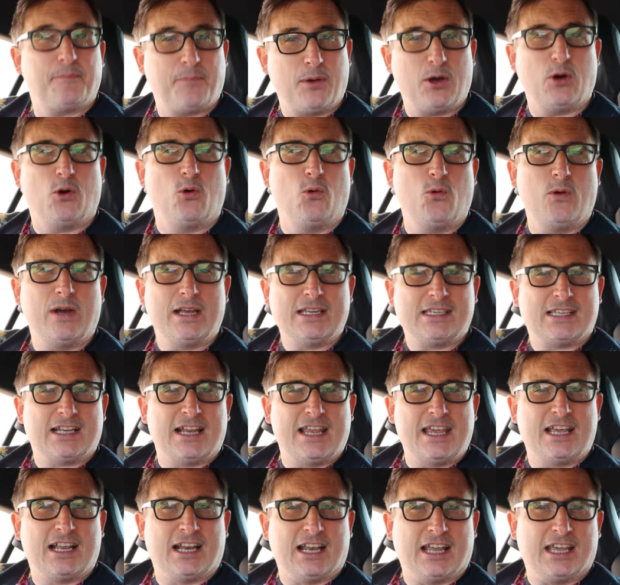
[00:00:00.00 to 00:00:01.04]
but always
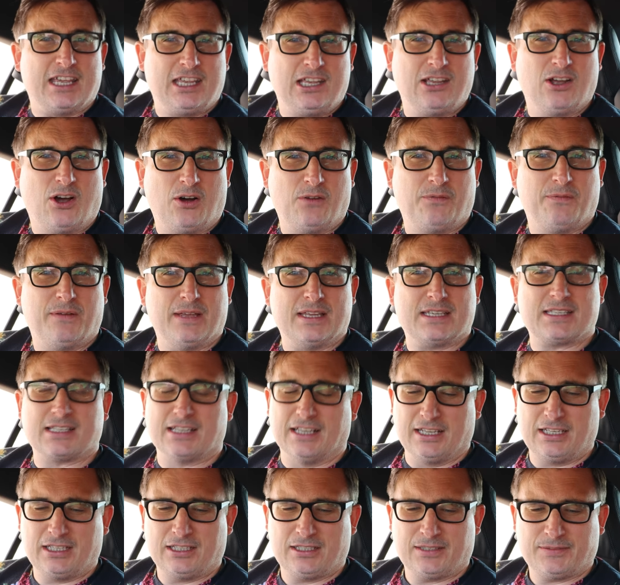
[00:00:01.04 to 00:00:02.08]
legally,
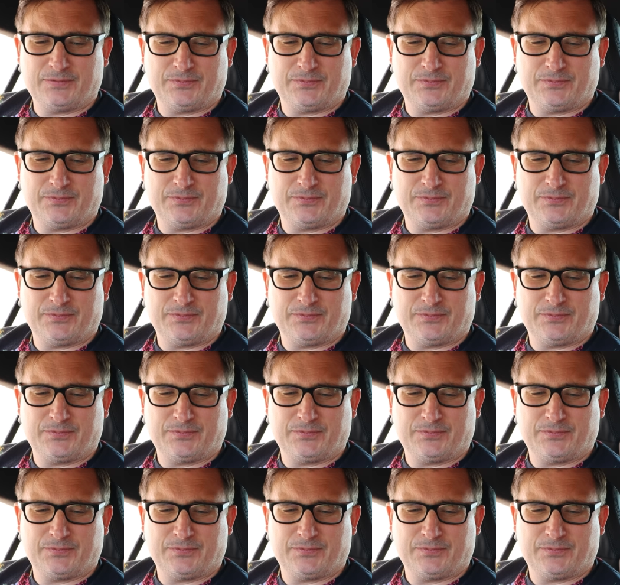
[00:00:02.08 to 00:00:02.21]
obviously.